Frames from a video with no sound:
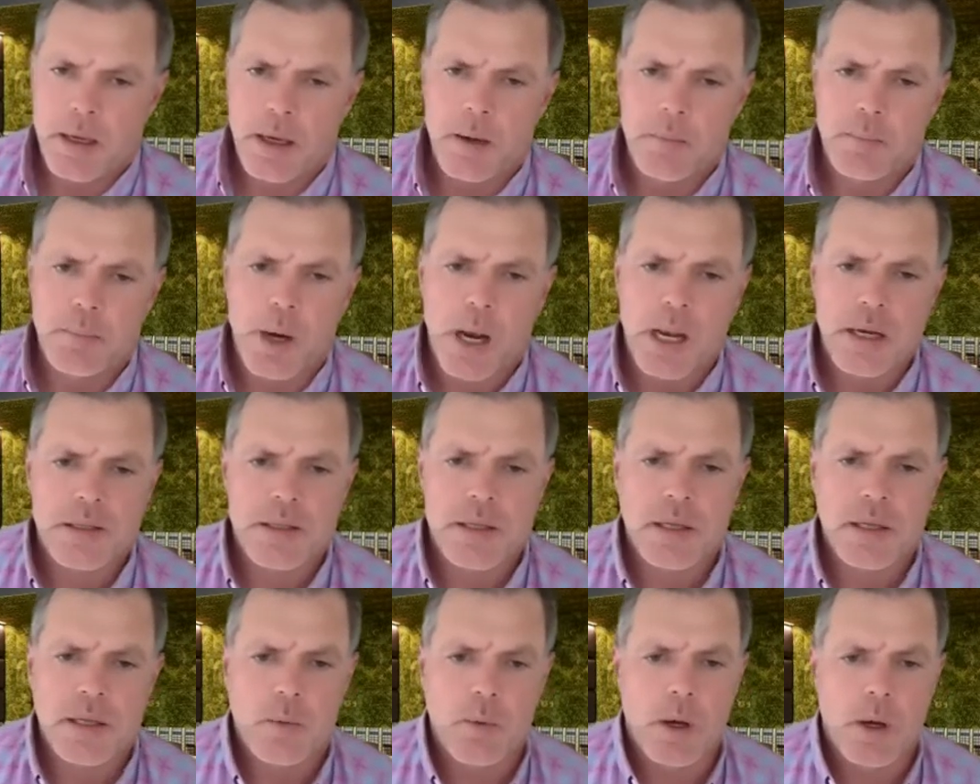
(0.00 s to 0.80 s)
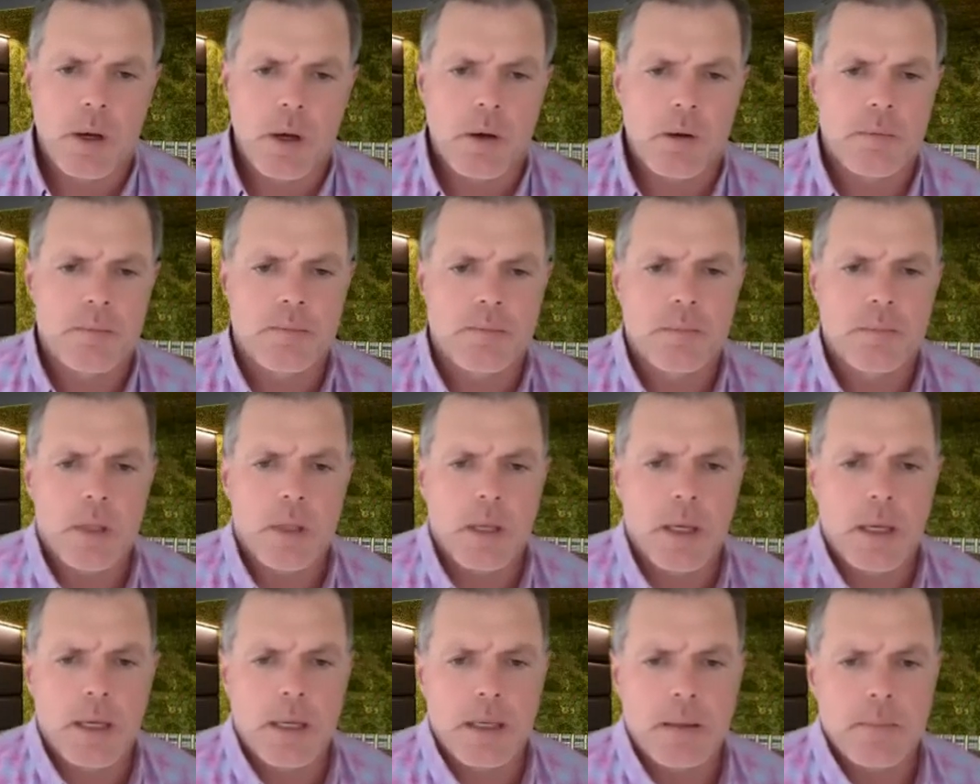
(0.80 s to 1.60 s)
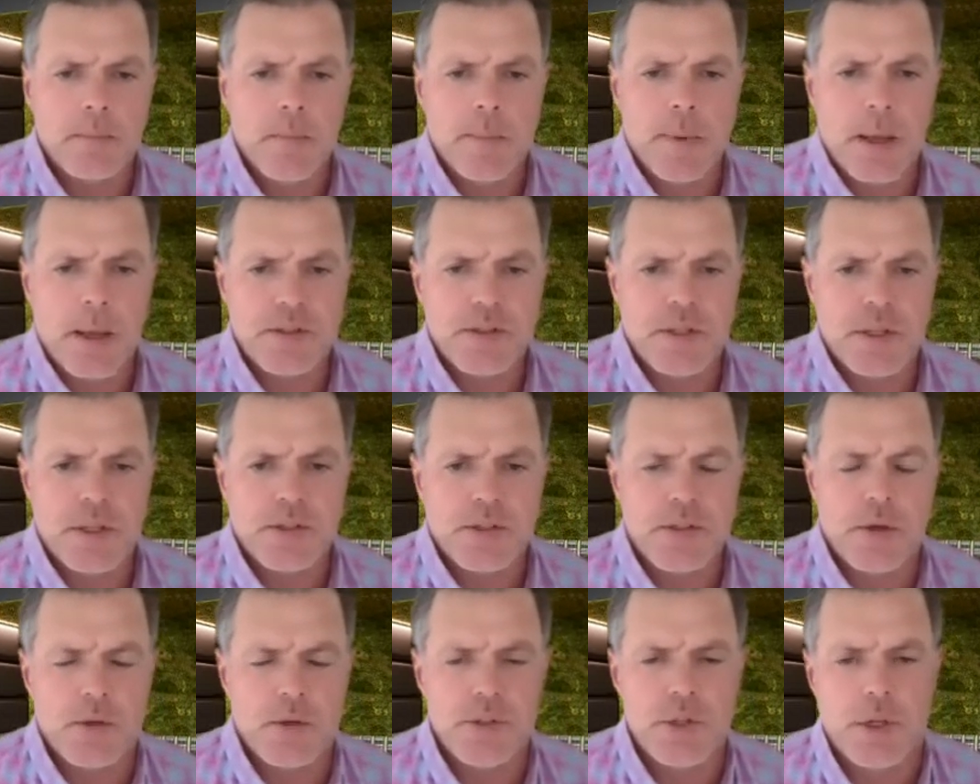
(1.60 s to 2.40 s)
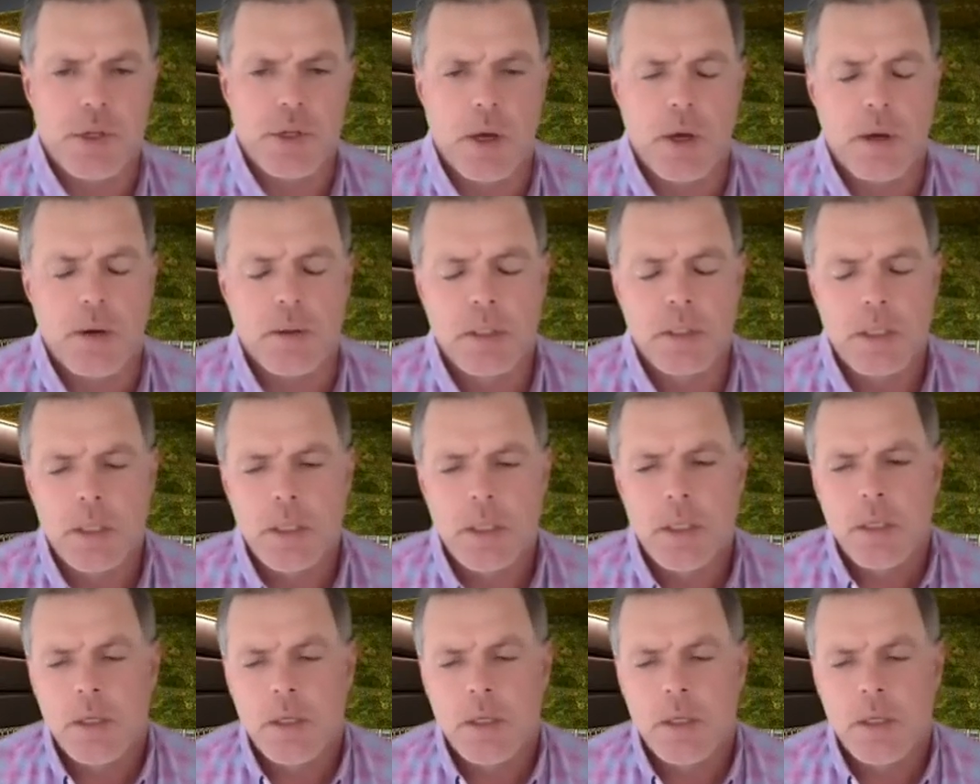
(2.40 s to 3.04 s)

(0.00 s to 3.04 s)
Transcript: Brad Keywell about 6 years ago.